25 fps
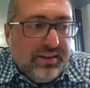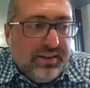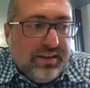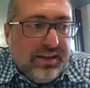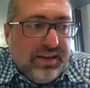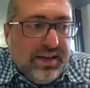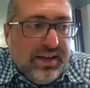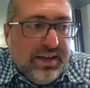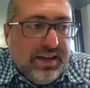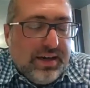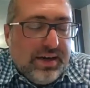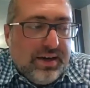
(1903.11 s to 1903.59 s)

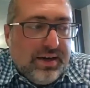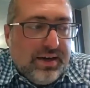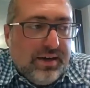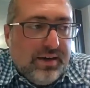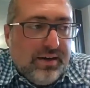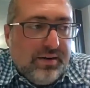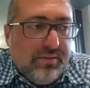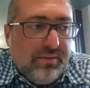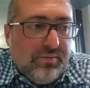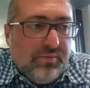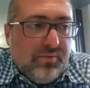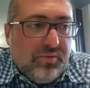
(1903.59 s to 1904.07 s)

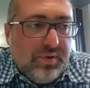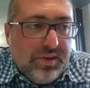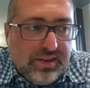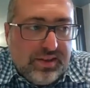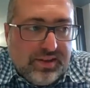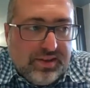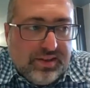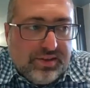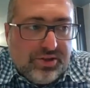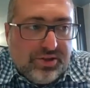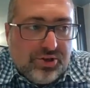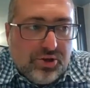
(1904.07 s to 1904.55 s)

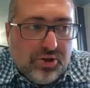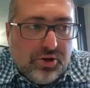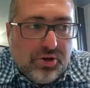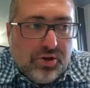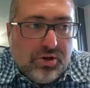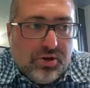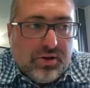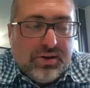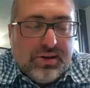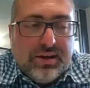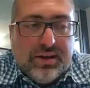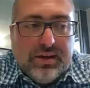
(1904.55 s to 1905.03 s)
With this
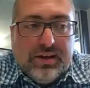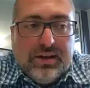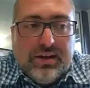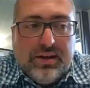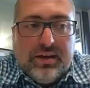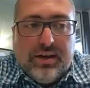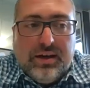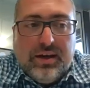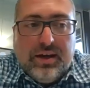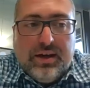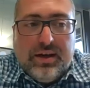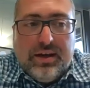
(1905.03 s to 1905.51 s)
shock,
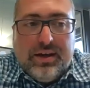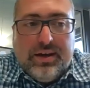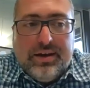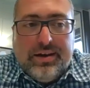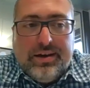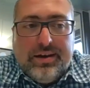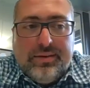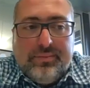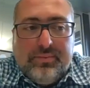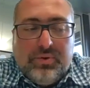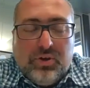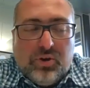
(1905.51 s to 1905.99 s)

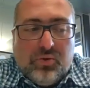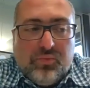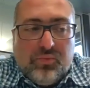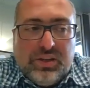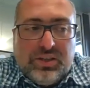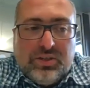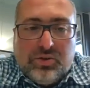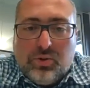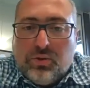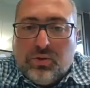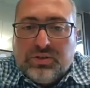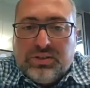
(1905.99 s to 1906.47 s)

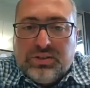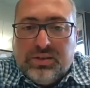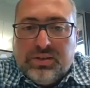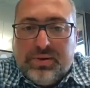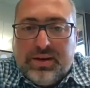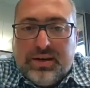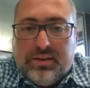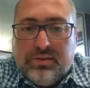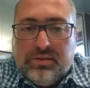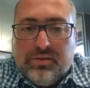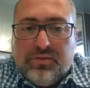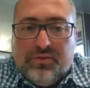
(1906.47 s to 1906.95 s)
we talked
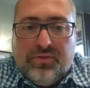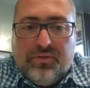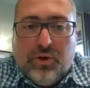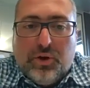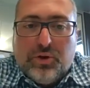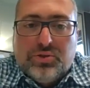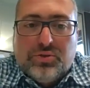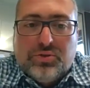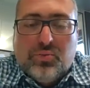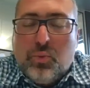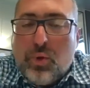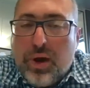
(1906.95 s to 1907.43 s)
about the
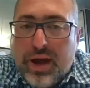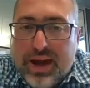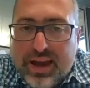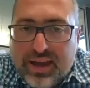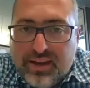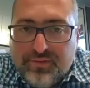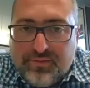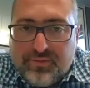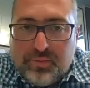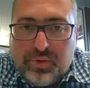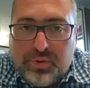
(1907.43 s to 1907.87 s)
first wave.